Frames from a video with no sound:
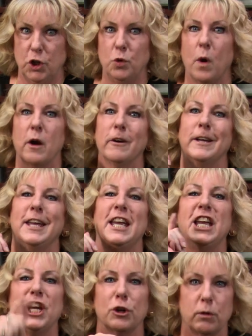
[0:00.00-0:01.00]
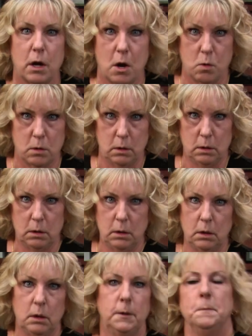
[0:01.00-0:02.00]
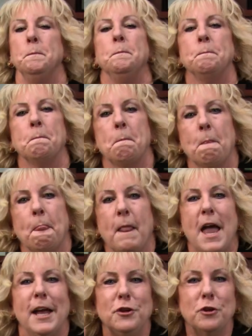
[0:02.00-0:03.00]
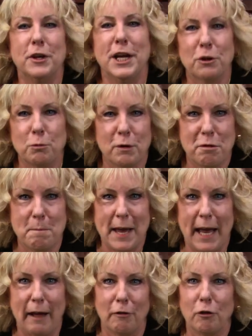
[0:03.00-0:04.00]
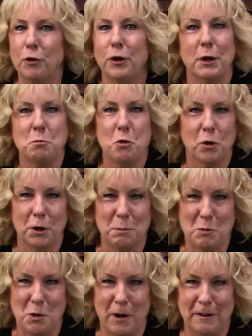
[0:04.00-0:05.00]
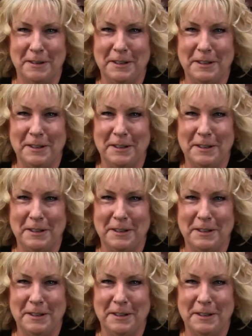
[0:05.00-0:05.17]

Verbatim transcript: You are a hero. And you're here with me, learning more and more.